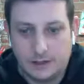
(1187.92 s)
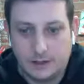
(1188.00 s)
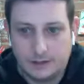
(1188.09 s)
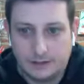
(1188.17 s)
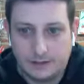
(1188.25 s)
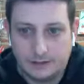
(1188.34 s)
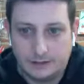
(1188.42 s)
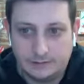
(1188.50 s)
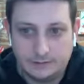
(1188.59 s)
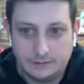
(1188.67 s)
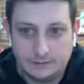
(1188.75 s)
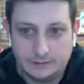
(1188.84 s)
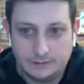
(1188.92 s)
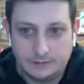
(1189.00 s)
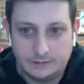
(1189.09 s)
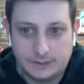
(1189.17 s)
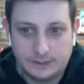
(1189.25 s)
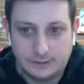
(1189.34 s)
I
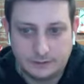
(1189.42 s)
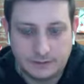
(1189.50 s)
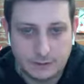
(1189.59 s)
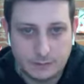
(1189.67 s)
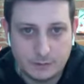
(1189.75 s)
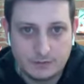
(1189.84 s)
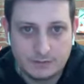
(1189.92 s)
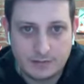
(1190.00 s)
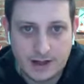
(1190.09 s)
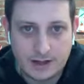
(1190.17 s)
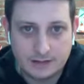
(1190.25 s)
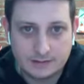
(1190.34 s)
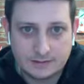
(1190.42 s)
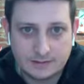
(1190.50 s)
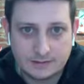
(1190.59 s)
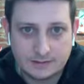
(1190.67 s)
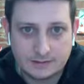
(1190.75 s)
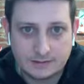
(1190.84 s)
I love that they move
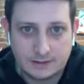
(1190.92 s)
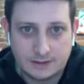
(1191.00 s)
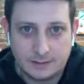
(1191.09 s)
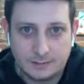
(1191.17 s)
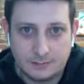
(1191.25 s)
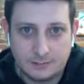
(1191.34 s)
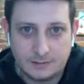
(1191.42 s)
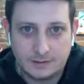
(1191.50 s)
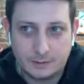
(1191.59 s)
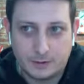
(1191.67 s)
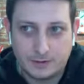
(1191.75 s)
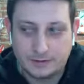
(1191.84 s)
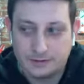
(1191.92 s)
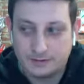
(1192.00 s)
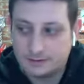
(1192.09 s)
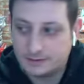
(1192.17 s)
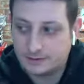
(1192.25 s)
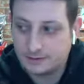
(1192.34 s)
fast. Um, the part that
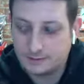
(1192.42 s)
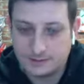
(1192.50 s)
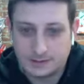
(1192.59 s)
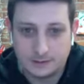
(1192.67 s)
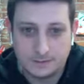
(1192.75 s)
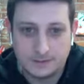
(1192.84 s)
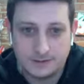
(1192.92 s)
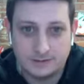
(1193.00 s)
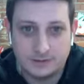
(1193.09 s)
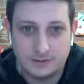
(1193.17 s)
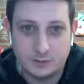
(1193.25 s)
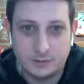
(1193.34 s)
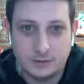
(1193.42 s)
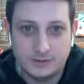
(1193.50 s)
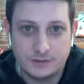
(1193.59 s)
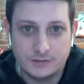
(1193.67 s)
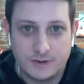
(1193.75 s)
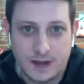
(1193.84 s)
kind of scares me is can you move
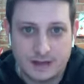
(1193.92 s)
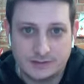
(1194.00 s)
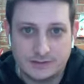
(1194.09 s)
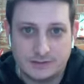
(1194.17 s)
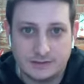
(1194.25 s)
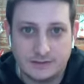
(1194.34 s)
too fast and